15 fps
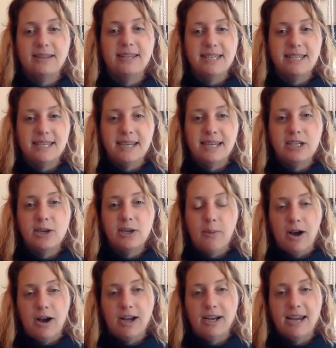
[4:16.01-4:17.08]
listening to
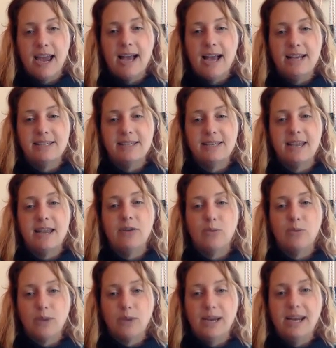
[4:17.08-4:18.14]
podcasts,
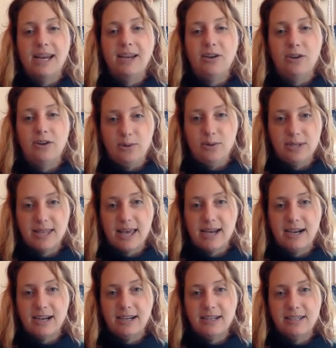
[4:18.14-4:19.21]
and reading
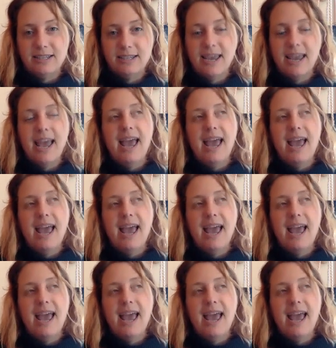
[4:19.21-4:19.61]
newsletters.